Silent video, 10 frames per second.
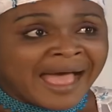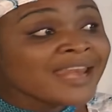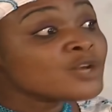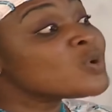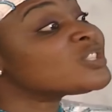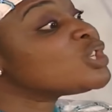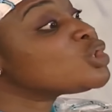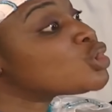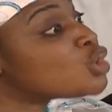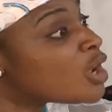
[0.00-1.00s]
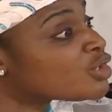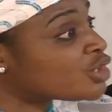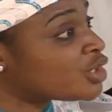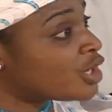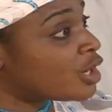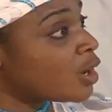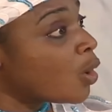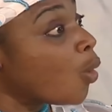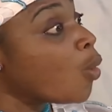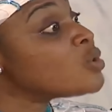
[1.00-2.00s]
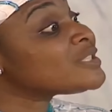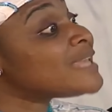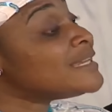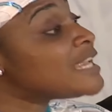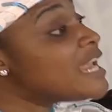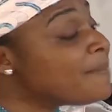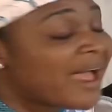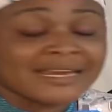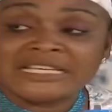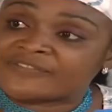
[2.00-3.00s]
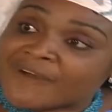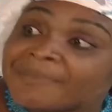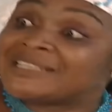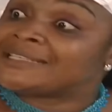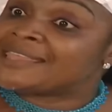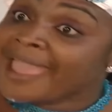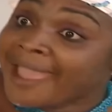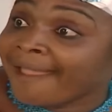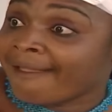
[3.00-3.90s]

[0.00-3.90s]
And it was the church who sent him and his family there.